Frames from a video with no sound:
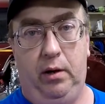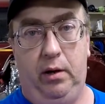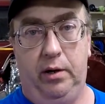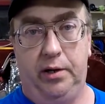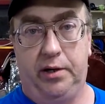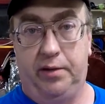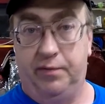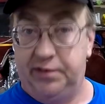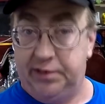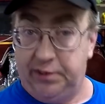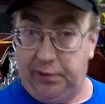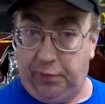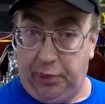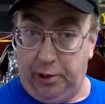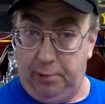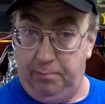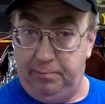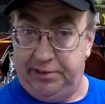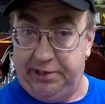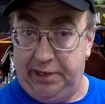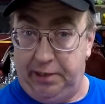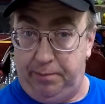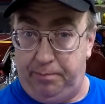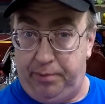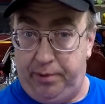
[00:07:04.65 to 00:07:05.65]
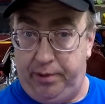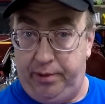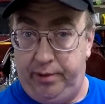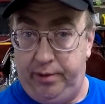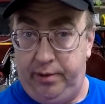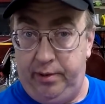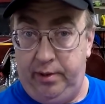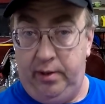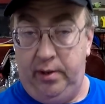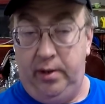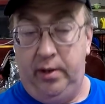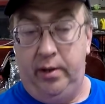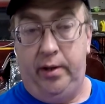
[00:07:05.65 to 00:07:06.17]
Give us a thumbs up.
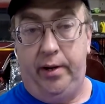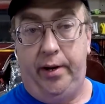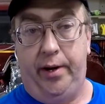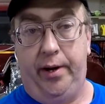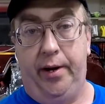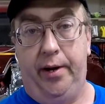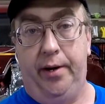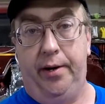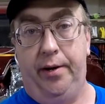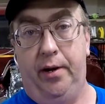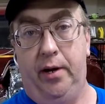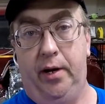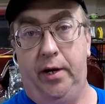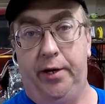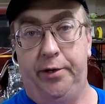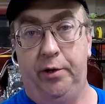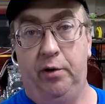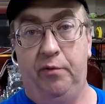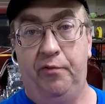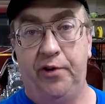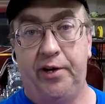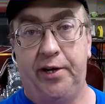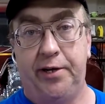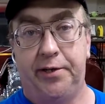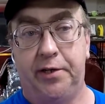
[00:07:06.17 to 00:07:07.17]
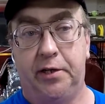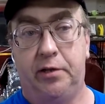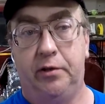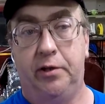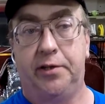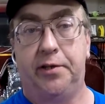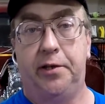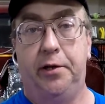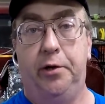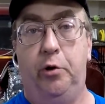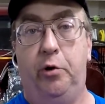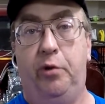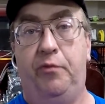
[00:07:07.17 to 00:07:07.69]
And don't forget to click
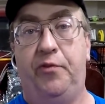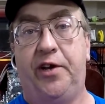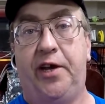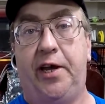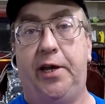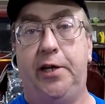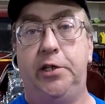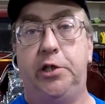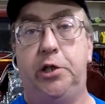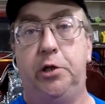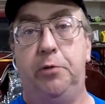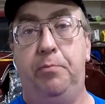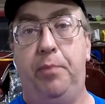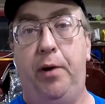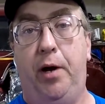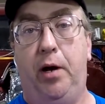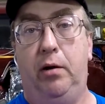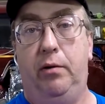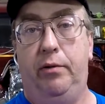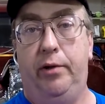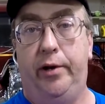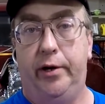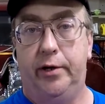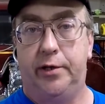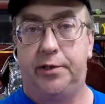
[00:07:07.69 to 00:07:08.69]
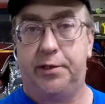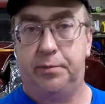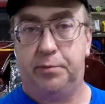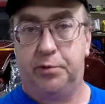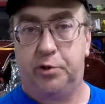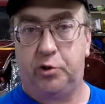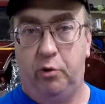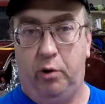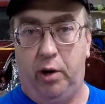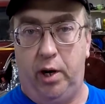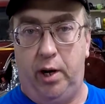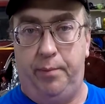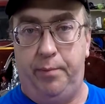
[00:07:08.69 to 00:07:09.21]
the notification bell there,
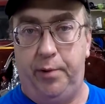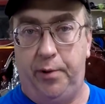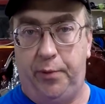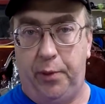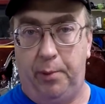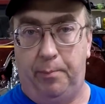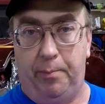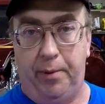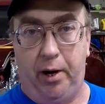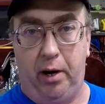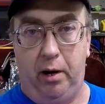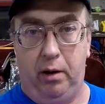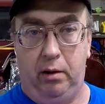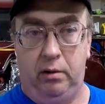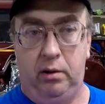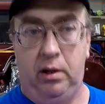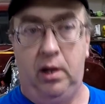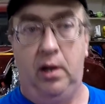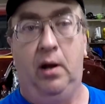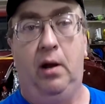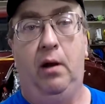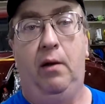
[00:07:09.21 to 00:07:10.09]
subscribe, hit the bell.